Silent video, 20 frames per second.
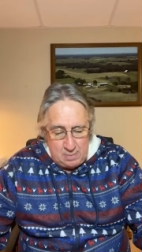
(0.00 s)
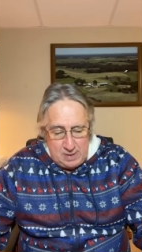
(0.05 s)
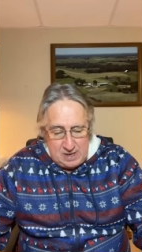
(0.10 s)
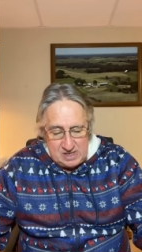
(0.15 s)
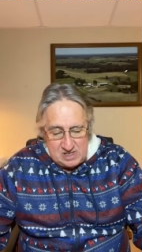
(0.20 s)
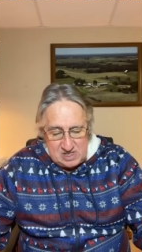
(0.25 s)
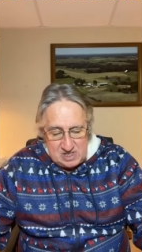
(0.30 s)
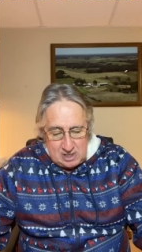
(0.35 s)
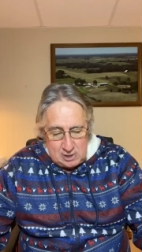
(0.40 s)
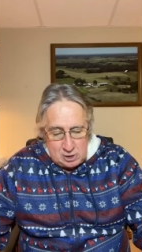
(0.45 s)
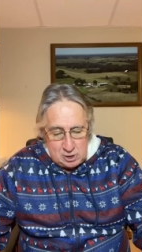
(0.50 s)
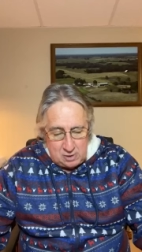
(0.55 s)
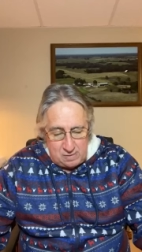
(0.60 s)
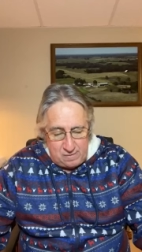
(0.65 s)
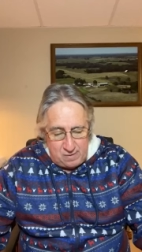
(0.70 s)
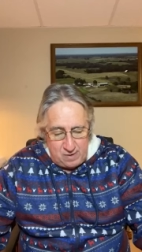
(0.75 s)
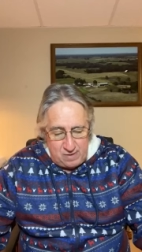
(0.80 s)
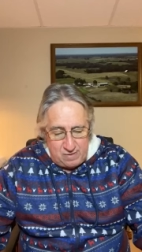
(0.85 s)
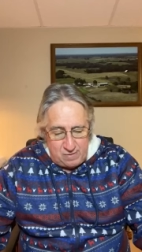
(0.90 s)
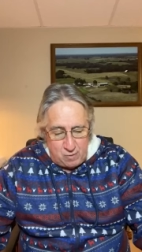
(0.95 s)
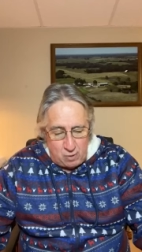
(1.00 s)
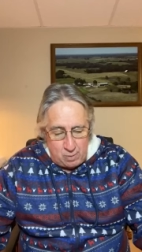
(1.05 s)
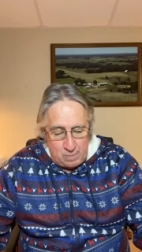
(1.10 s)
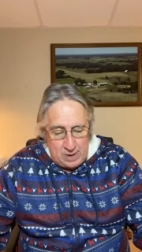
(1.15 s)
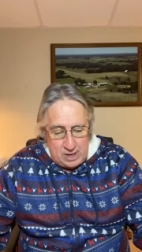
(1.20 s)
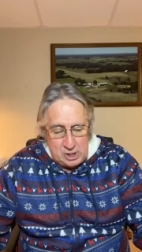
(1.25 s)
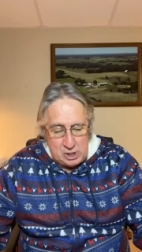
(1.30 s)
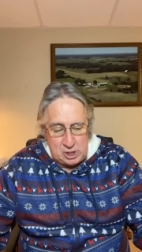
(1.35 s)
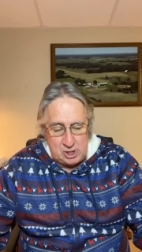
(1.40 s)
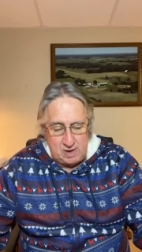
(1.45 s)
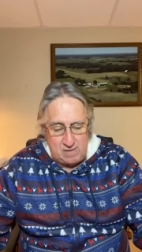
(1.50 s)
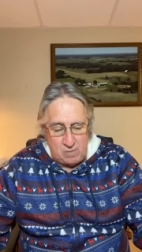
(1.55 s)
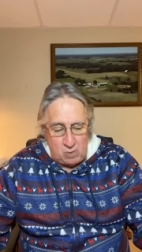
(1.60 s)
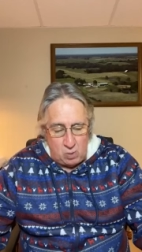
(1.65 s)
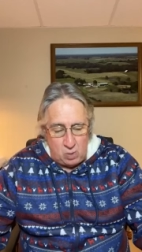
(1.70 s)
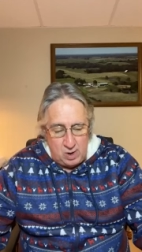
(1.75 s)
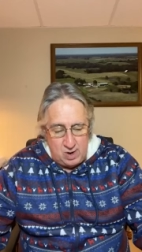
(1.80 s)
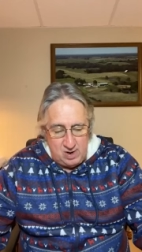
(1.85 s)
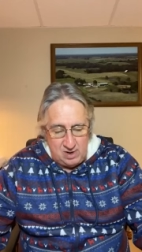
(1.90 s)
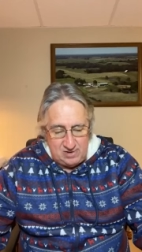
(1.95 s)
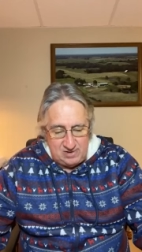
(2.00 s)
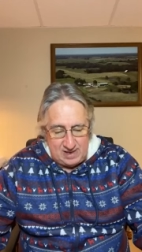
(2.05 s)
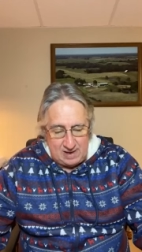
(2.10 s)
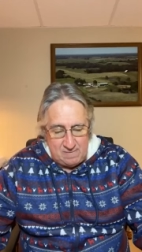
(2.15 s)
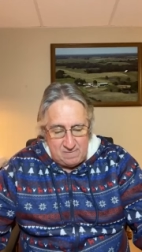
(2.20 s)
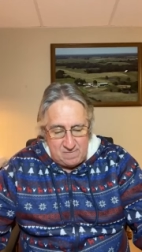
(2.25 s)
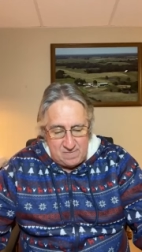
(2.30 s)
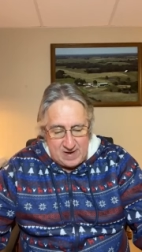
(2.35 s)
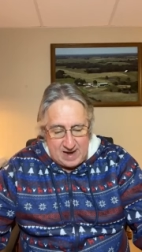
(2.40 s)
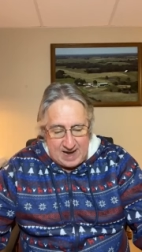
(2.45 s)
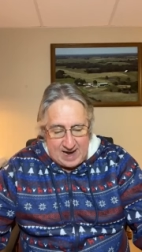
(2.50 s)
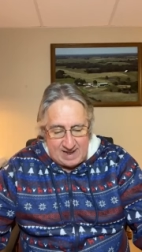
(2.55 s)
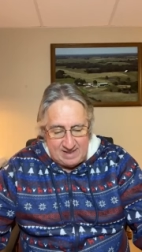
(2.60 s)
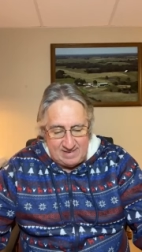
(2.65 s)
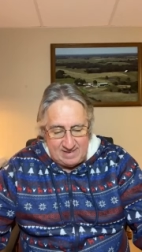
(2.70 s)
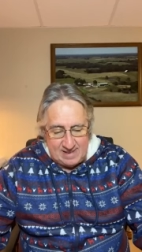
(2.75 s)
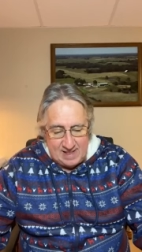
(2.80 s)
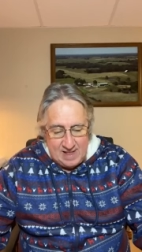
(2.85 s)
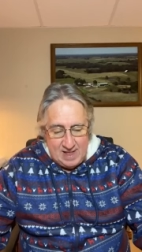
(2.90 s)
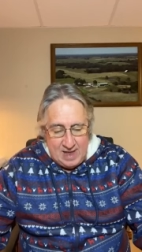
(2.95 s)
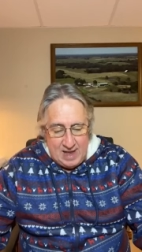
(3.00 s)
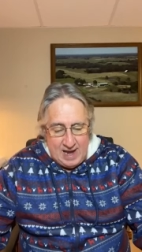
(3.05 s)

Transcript: to be essential for the formation of oils and fats